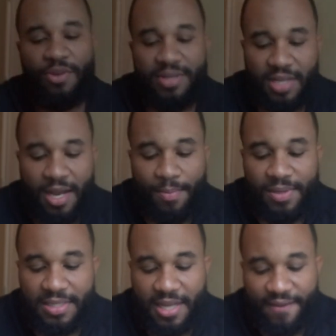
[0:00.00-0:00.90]
There is a couple
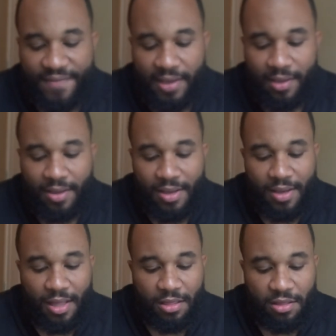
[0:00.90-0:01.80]
of scuffing,
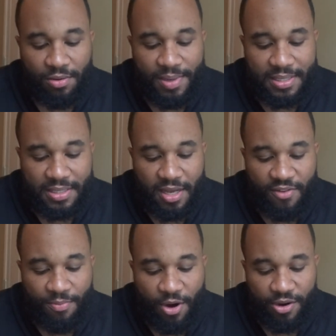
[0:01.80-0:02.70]
a little bit of
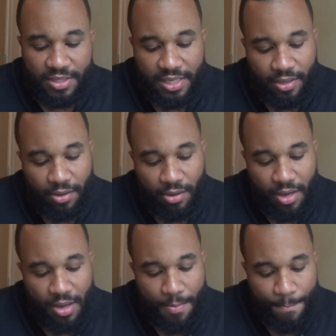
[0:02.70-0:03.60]
scuff marks here
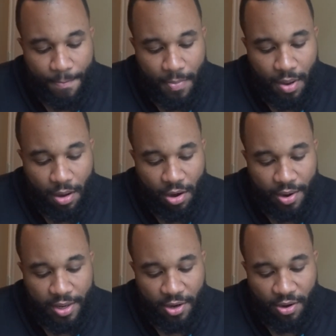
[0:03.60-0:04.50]

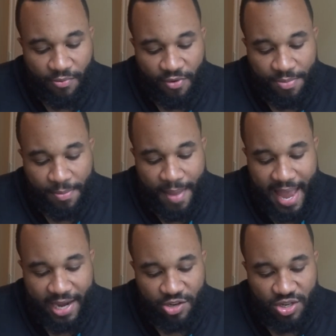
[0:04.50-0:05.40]
on here from the
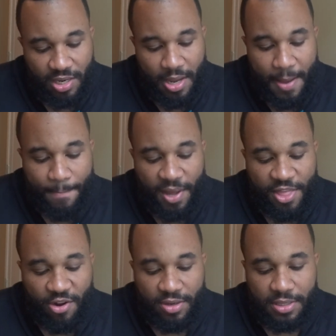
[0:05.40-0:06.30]
packaging, but
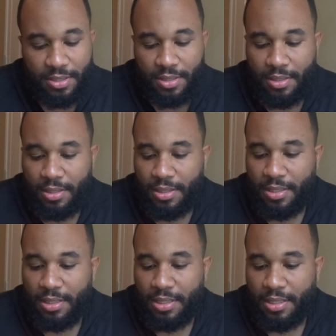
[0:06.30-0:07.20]
there is
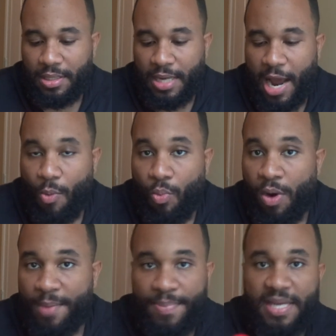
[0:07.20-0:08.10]
not
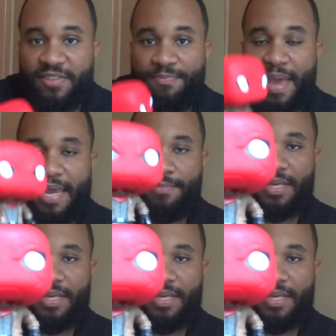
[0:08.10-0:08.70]
one piece of paint